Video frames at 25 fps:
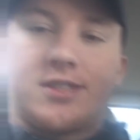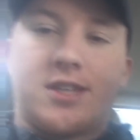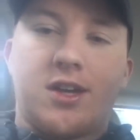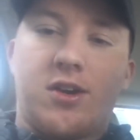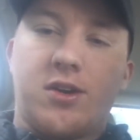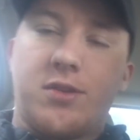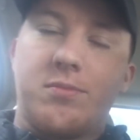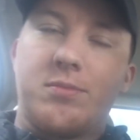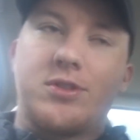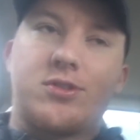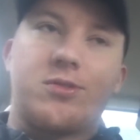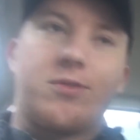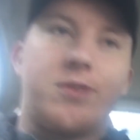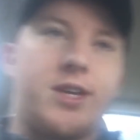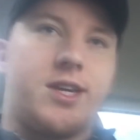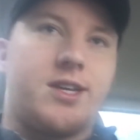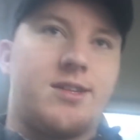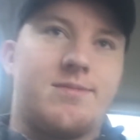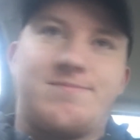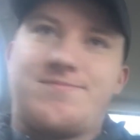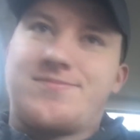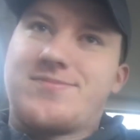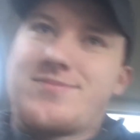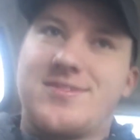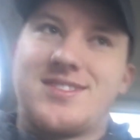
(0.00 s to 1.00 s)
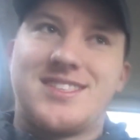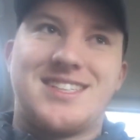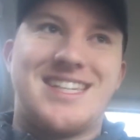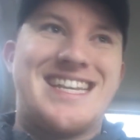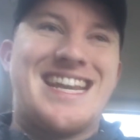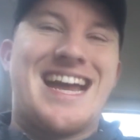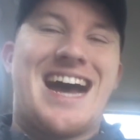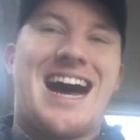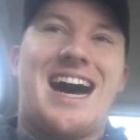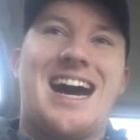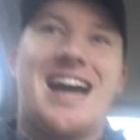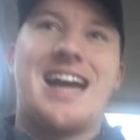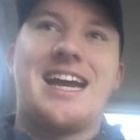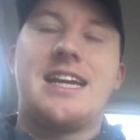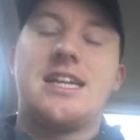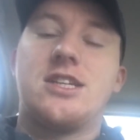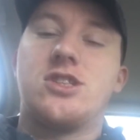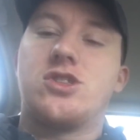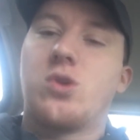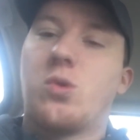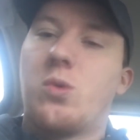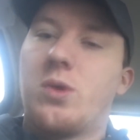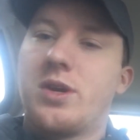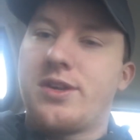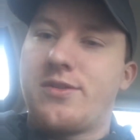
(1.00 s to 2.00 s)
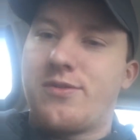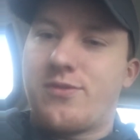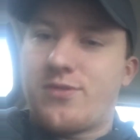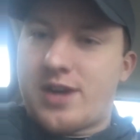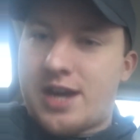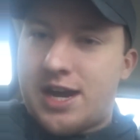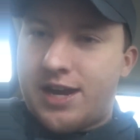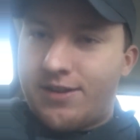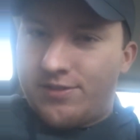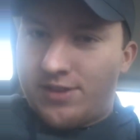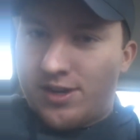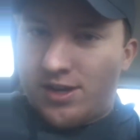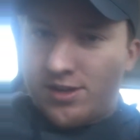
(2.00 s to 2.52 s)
selling between nine and twenty-five